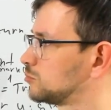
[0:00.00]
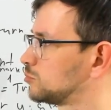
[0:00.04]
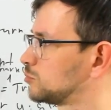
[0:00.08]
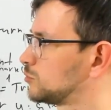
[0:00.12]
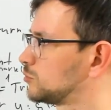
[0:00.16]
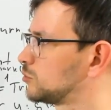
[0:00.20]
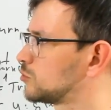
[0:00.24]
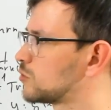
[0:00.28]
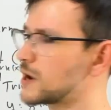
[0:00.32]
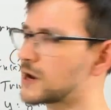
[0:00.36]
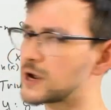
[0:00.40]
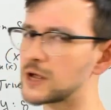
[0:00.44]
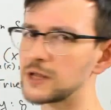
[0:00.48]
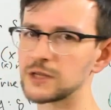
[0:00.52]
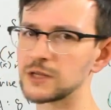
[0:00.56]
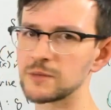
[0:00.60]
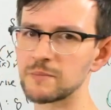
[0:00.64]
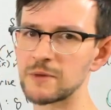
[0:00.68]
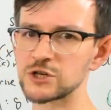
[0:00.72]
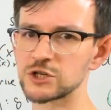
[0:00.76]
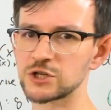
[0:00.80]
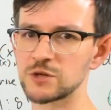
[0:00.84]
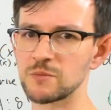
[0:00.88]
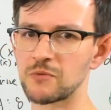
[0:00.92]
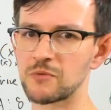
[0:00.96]
no, I can't
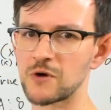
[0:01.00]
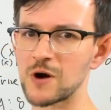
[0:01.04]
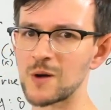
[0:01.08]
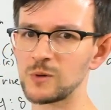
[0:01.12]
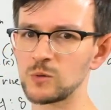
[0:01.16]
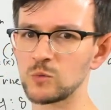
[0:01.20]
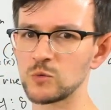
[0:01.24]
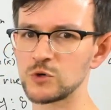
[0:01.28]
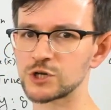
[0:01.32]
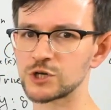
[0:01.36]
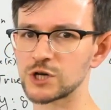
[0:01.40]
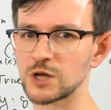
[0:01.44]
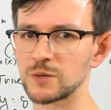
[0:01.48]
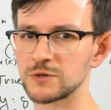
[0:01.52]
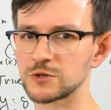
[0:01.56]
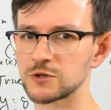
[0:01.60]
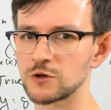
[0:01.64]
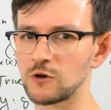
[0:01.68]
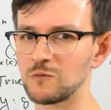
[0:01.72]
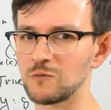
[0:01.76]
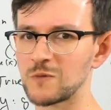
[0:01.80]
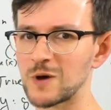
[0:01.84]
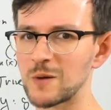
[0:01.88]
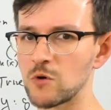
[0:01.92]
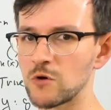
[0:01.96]
imagine a problem which can be
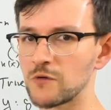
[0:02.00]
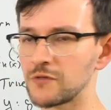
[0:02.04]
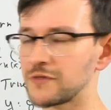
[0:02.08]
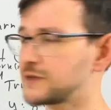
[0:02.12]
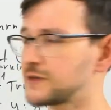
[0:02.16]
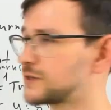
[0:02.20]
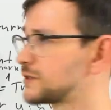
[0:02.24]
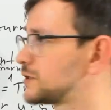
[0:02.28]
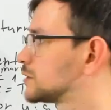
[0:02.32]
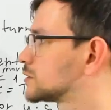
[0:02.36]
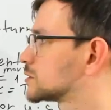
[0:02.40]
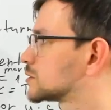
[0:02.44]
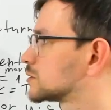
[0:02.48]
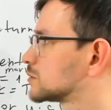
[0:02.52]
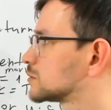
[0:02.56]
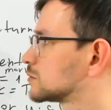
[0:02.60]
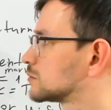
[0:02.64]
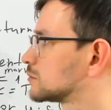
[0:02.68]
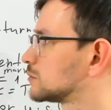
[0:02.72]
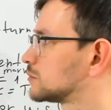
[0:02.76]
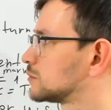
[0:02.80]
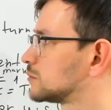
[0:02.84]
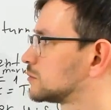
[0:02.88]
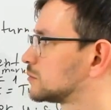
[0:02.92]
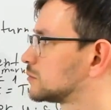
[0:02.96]
solved by both techniques.
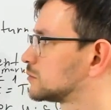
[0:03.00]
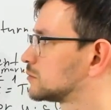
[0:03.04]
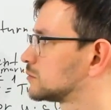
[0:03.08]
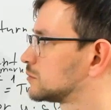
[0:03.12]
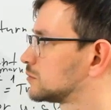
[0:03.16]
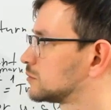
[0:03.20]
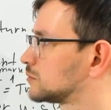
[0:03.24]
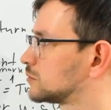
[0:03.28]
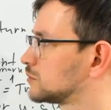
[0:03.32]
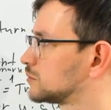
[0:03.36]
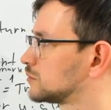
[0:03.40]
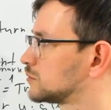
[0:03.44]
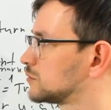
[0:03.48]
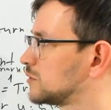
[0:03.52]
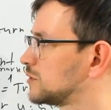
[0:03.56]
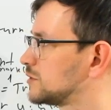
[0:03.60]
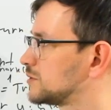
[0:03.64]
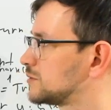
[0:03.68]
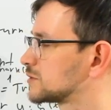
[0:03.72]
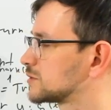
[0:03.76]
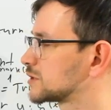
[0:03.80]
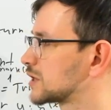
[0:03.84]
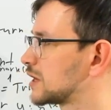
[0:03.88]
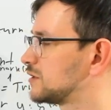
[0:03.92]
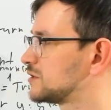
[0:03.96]

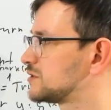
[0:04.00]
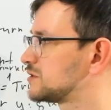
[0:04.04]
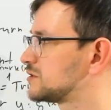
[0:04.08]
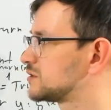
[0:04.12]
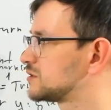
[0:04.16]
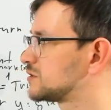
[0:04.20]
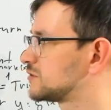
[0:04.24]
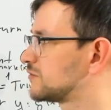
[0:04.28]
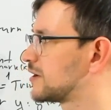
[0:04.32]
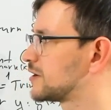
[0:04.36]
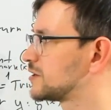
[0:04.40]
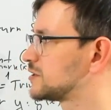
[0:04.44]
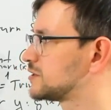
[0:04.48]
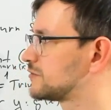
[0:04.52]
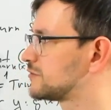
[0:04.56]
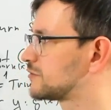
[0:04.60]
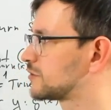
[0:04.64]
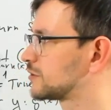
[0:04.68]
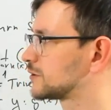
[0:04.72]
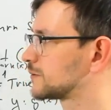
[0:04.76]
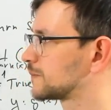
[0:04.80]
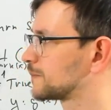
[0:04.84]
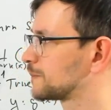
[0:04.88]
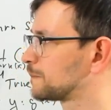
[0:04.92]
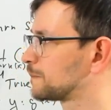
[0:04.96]
It's very different.